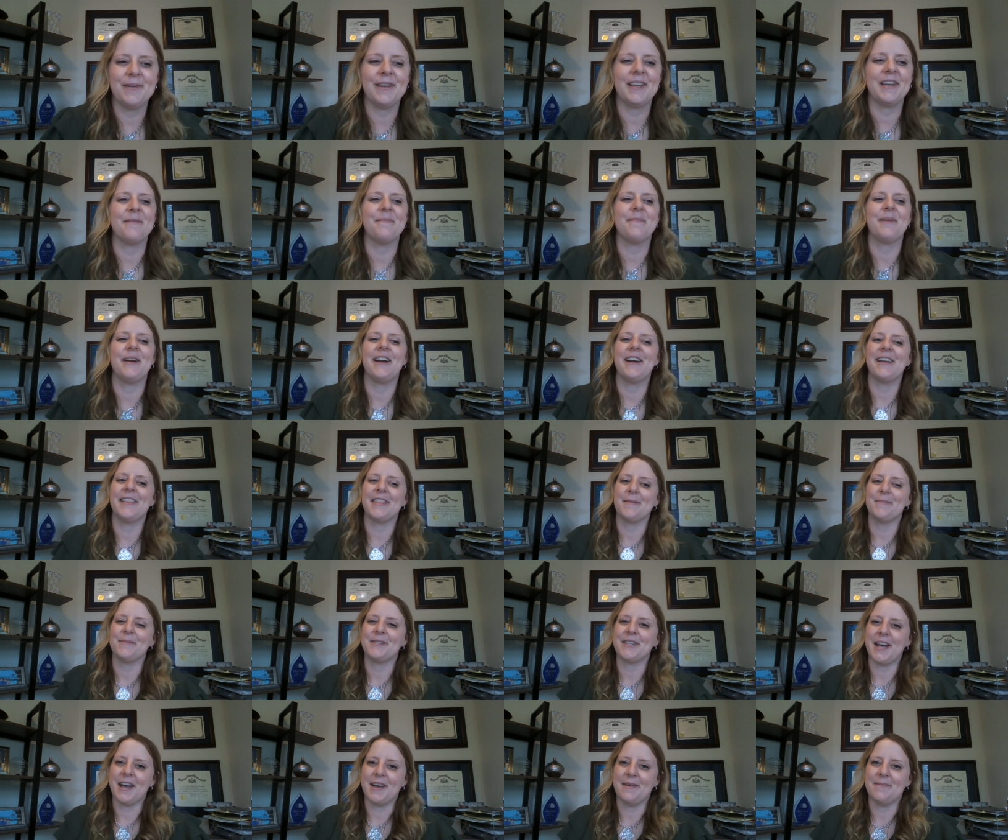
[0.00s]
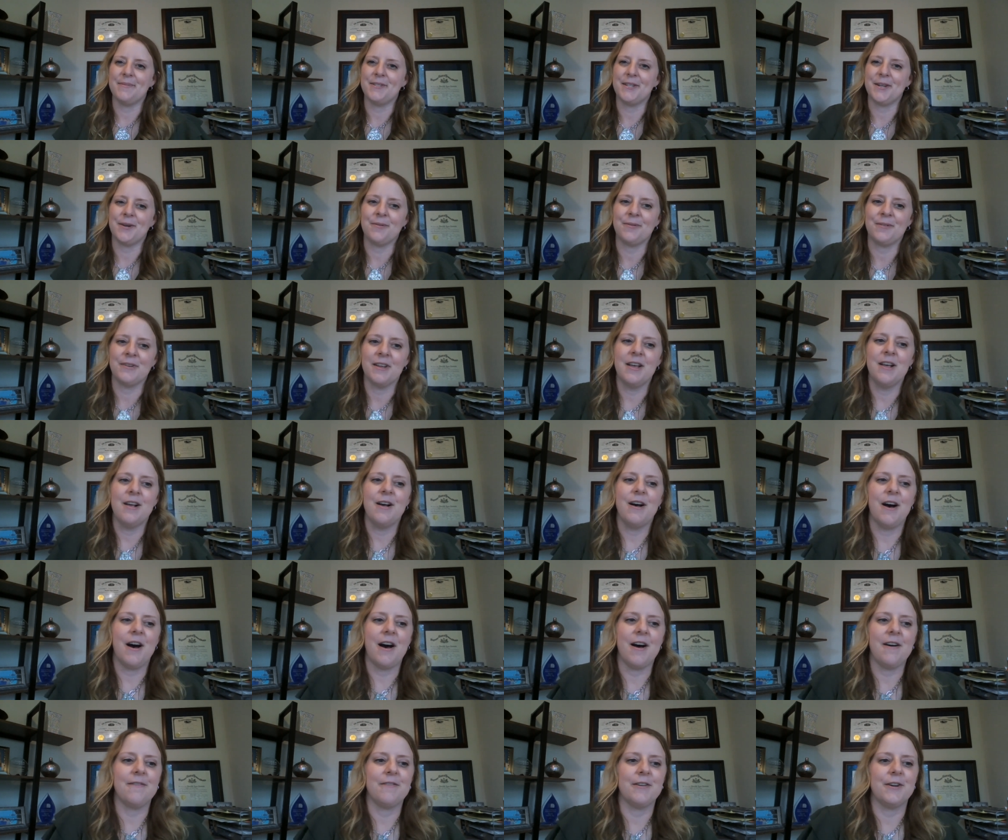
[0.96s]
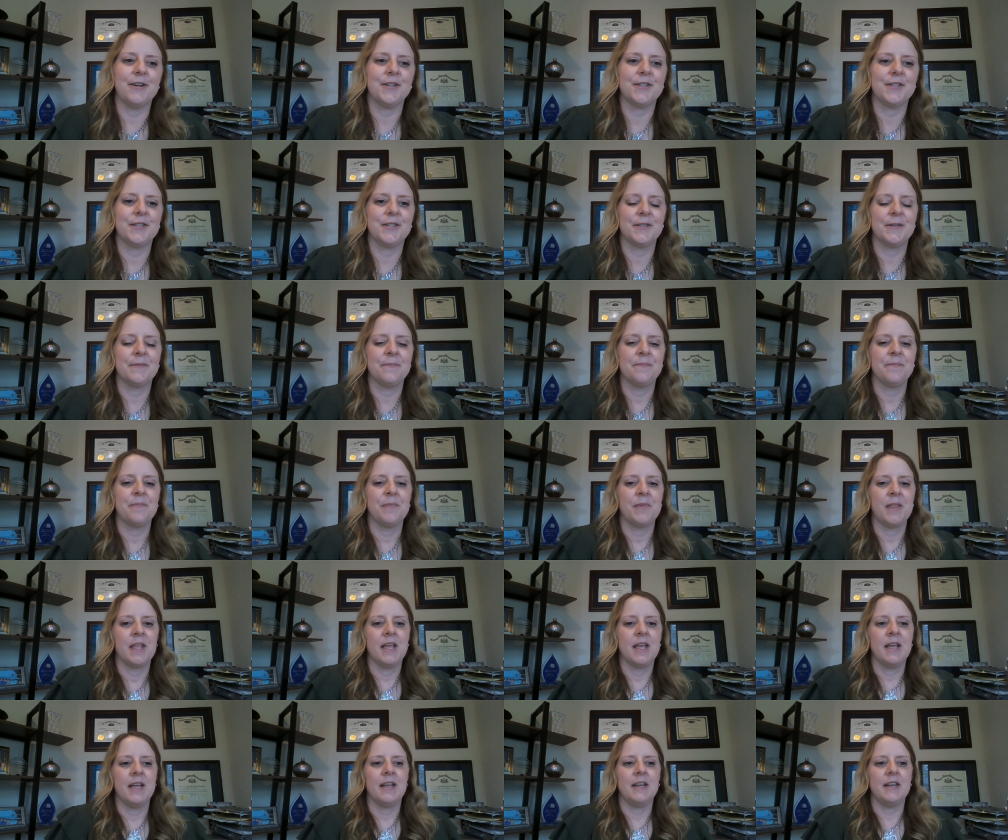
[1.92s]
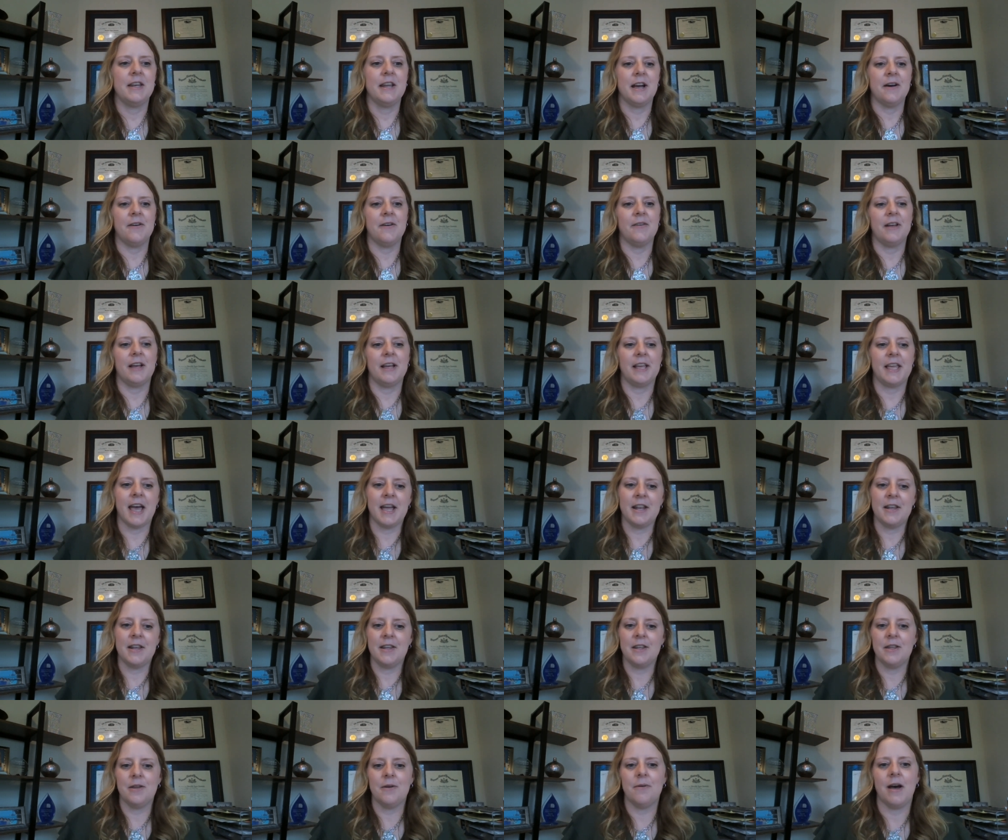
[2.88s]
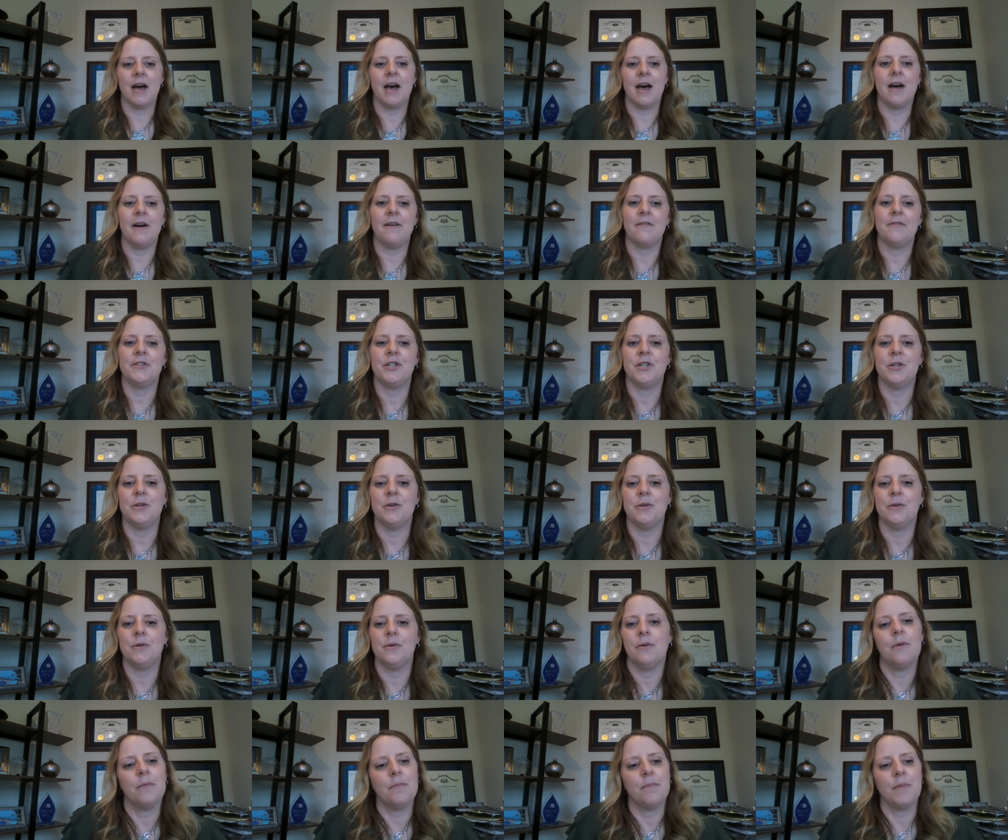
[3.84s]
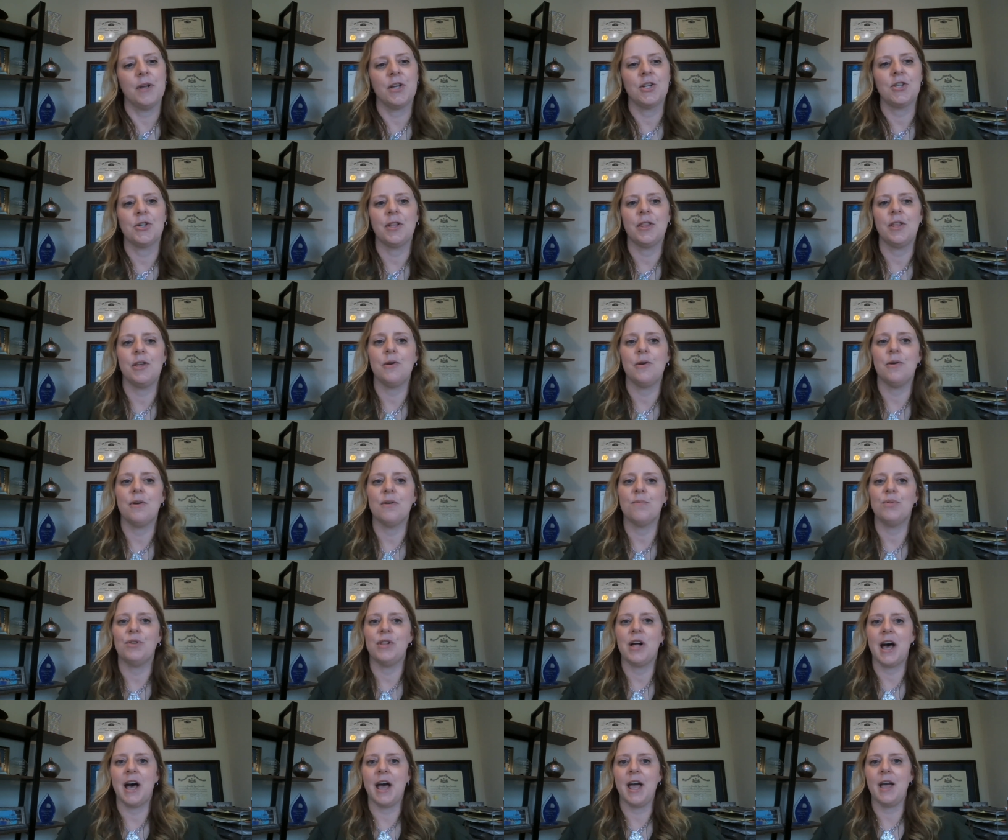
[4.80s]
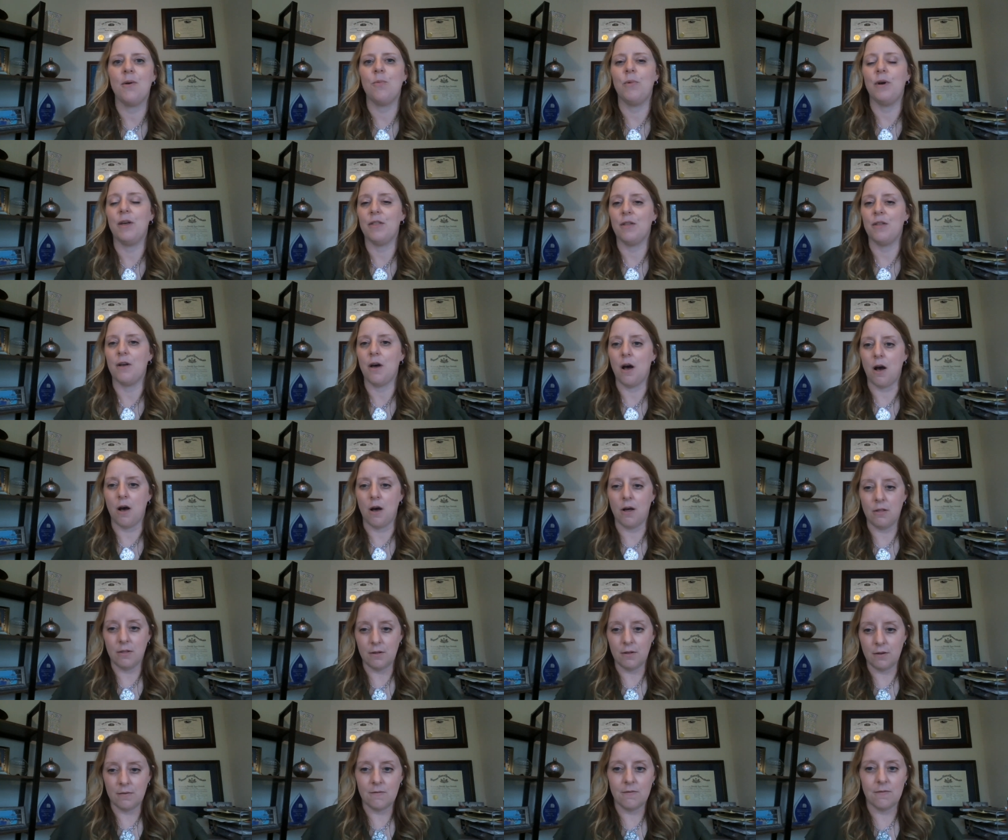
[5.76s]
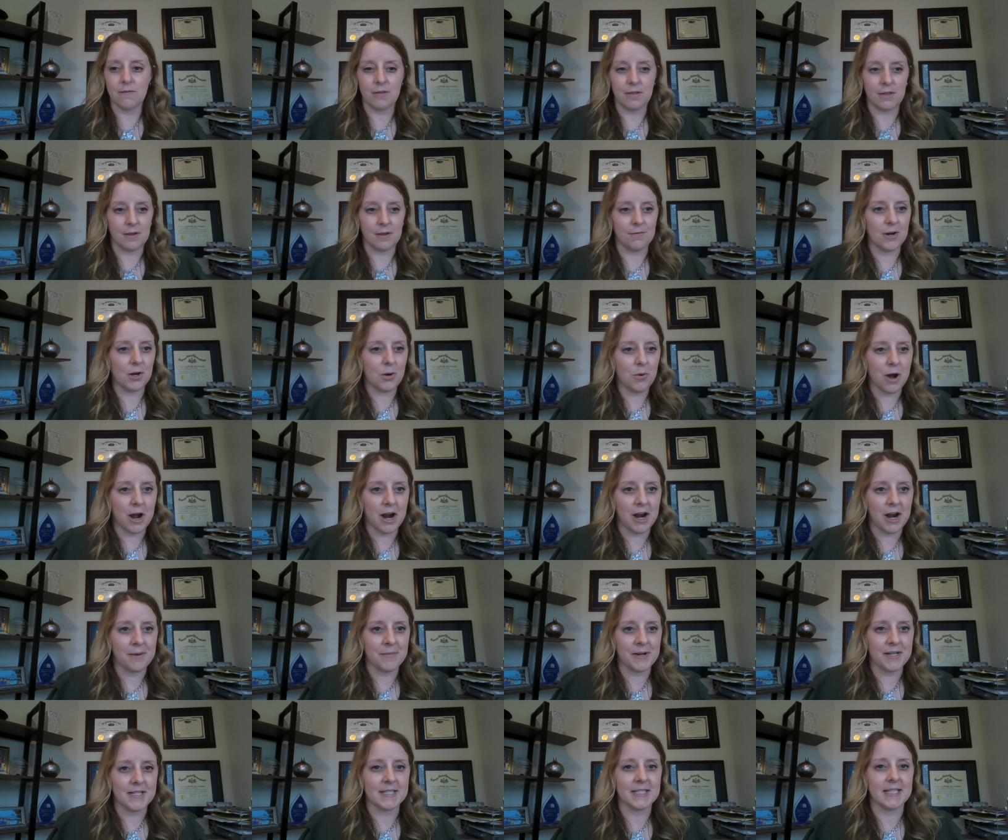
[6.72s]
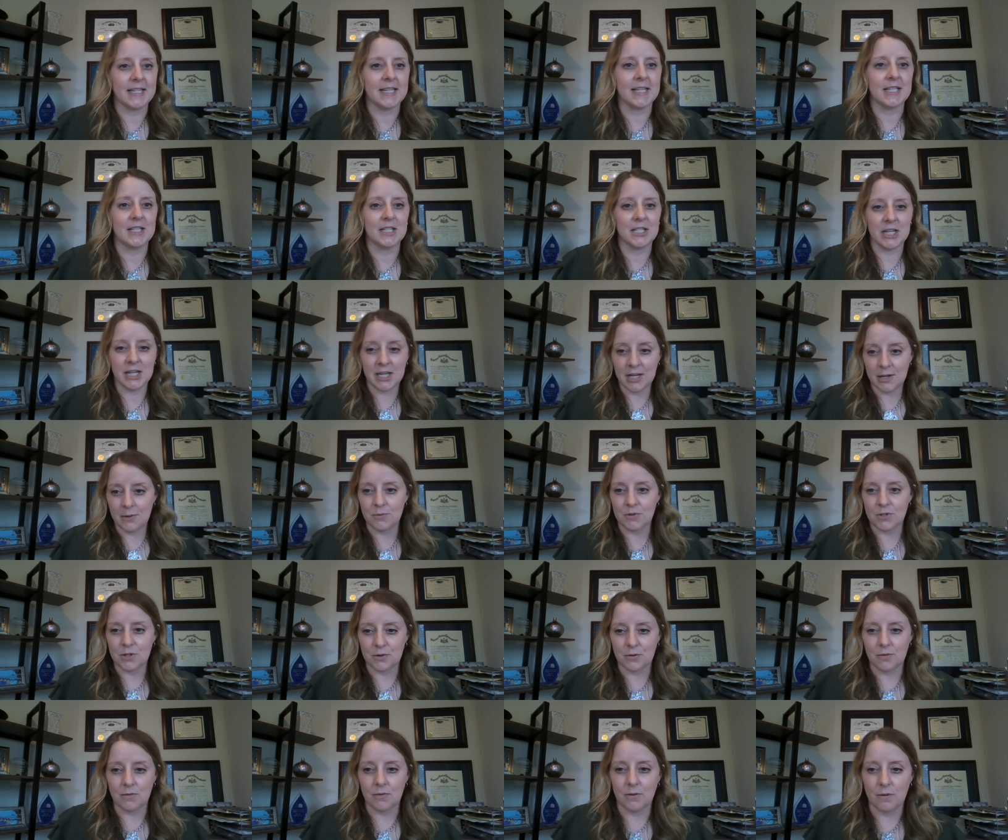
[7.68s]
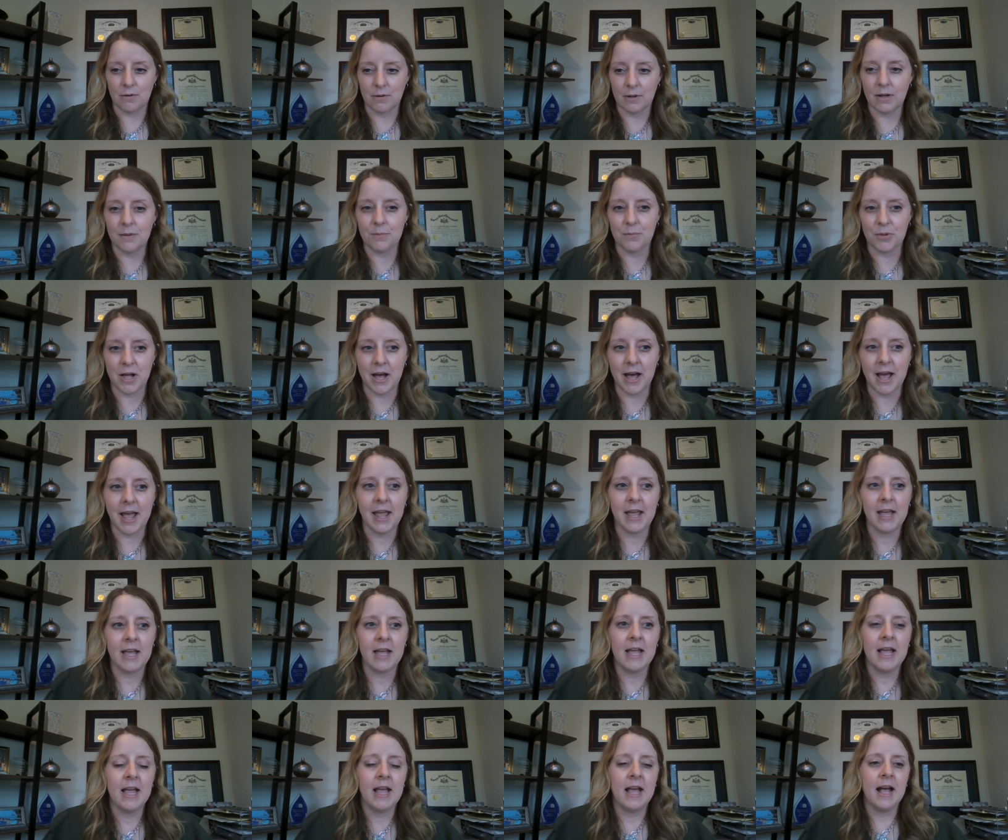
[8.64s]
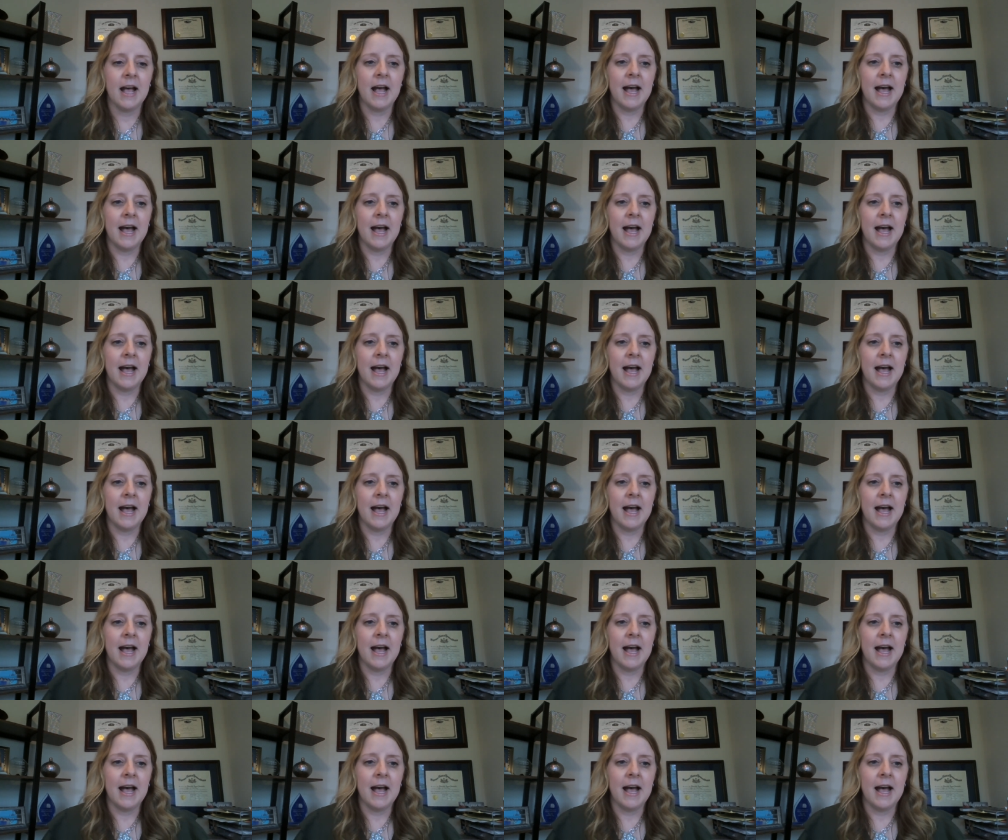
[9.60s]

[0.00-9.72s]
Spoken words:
when comparing them to HUBZone offers. Now, again, you have to make sure that you comply with all of the requirements and continue to comply.